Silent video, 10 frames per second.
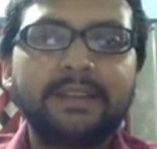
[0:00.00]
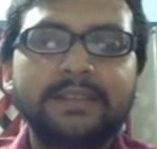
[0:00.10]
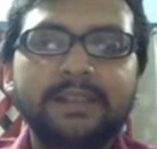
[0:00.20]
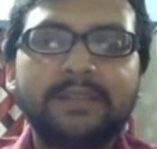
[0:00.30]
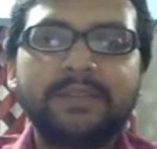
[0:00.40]

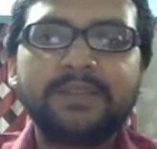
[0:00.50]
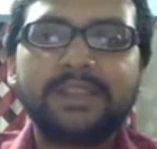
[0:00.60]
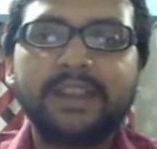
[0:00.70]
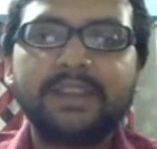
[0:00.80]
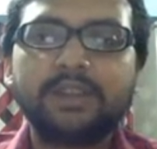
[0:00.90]
some
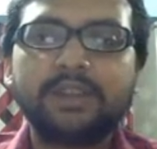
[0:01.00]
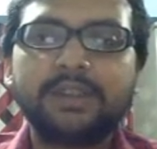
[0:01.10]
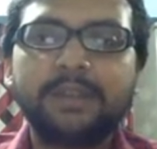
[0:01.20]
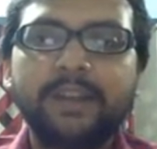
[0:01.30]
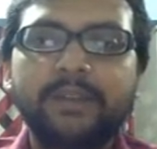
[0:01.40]
websites or
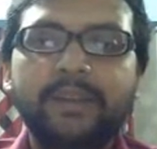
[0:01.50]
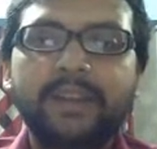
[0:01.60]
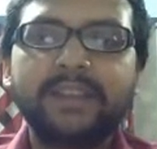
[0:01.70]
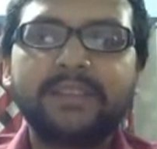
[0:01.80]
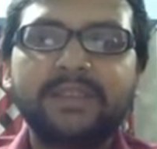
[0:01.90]
some
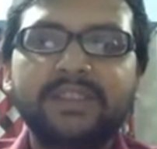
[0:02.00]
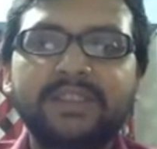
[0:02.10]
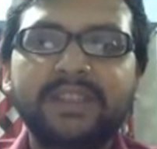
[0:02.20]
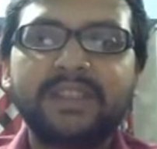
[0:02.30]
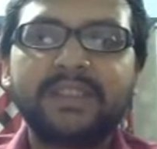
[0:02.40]
advertise which
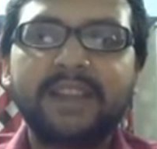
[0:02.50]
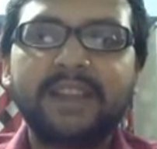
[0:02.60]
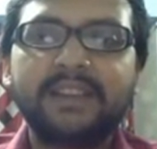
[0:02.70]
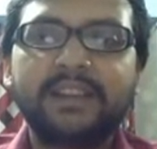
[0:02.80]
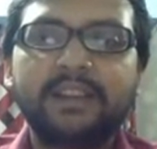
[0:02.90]
states
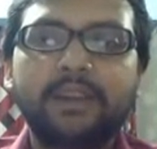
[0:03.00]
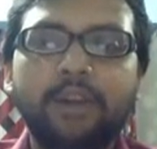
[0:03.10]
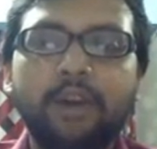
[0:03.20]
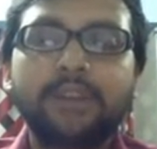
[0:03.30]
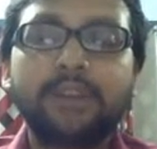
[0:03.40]
that
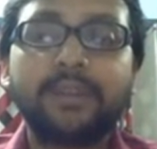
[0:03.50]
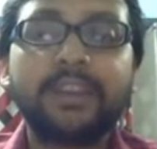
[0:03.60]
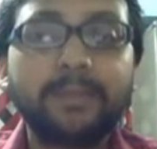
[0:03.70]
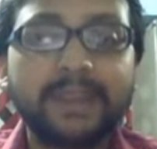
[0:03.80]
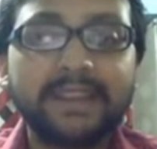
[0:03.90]
or some
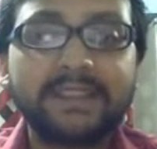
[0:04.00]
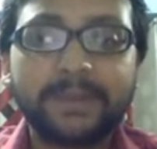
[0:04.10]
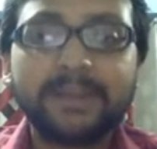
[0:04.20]
emails,